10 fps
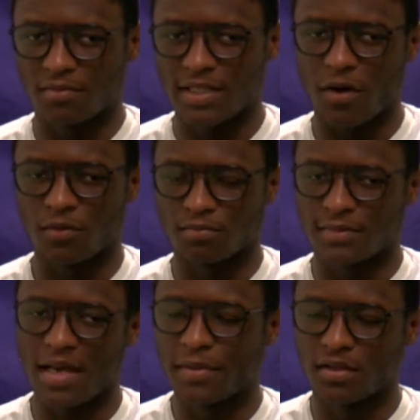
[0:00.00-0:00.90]

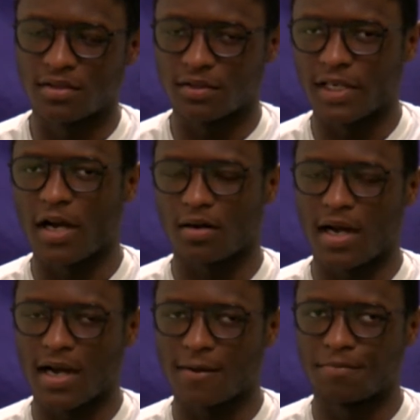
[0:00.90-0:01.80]
That means, you know,
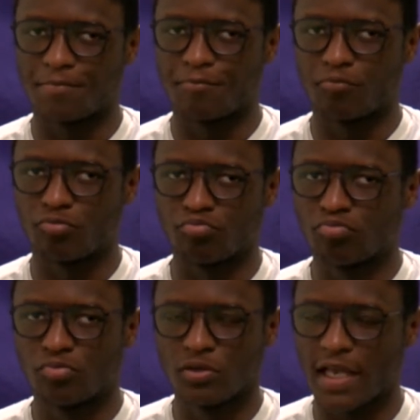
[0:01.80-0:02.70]

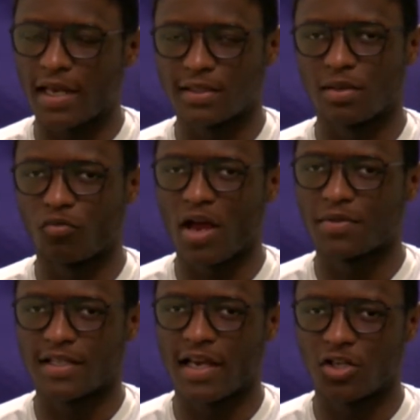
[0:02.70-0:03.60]
getting some
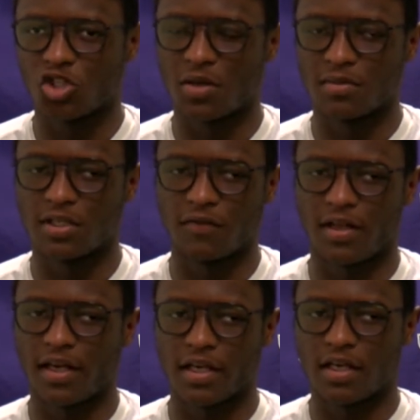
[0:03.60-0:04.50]
reps in terms of
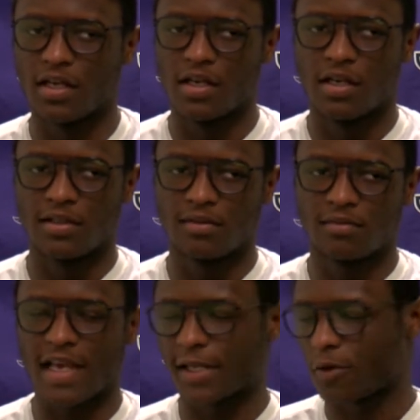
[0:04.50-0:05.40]
like
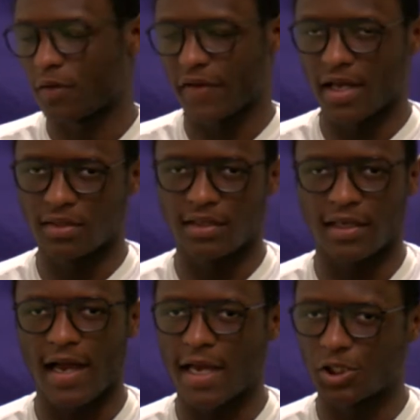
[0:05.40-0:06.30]
technical events,
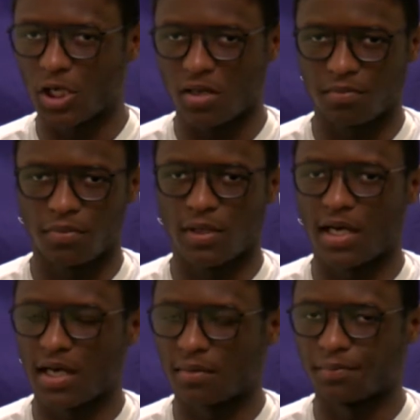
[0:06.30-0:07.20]
like high jump,
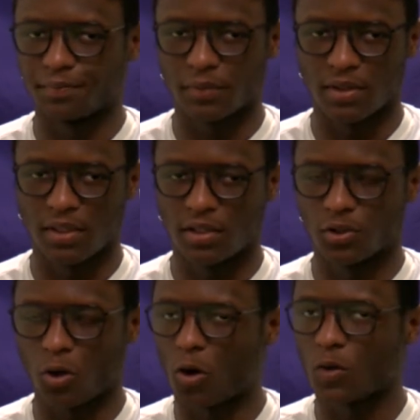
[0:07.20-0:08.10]

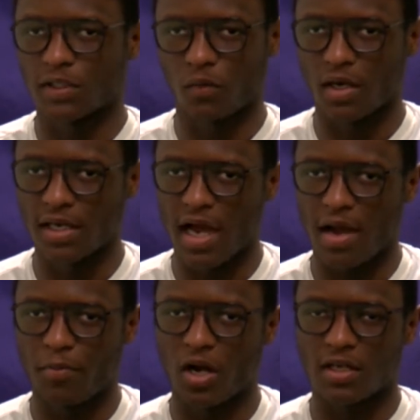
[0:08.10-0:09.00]
hurdles and
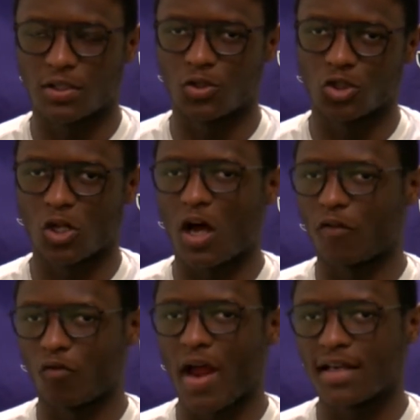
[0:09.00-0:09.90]
whatnot, but also just
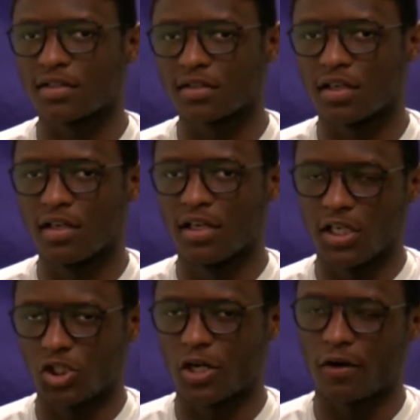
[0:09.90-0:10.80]
law of rest
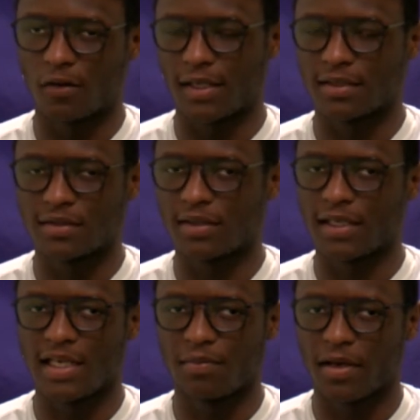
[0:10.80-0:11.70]
in general, like
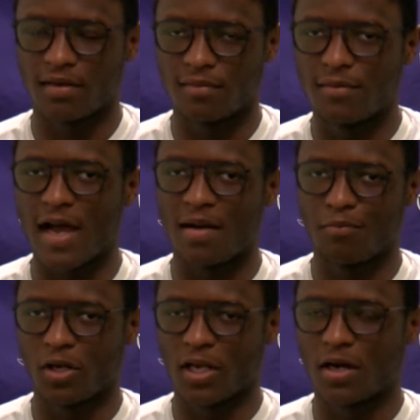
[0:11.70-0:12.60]
sleep and
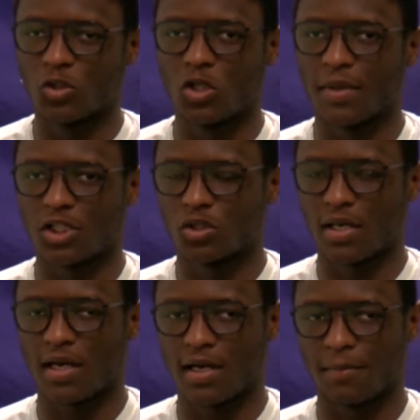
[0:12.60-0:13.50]
not putting on too much
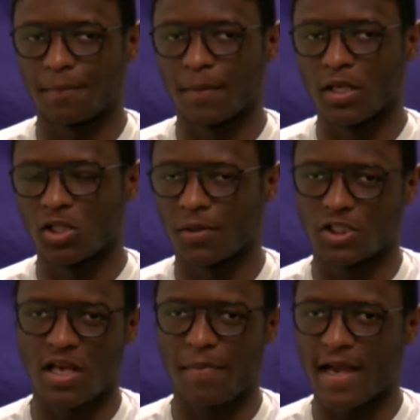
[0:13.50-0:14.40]

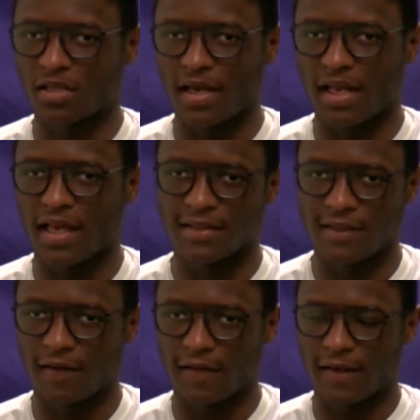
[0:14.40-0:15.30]
impact on my legs
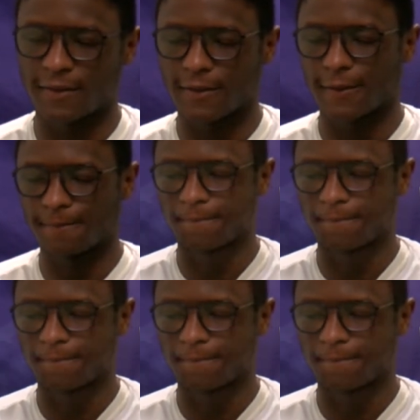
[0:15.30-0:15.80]
and all that. So